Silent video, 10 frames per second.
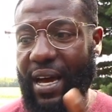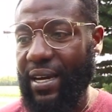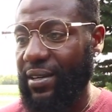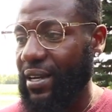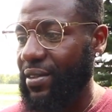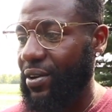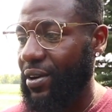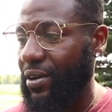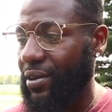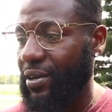I could
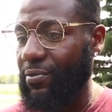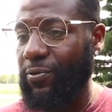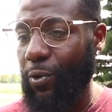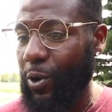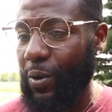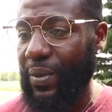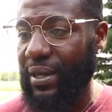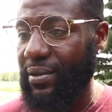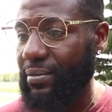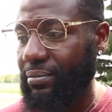either conform
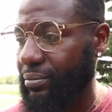and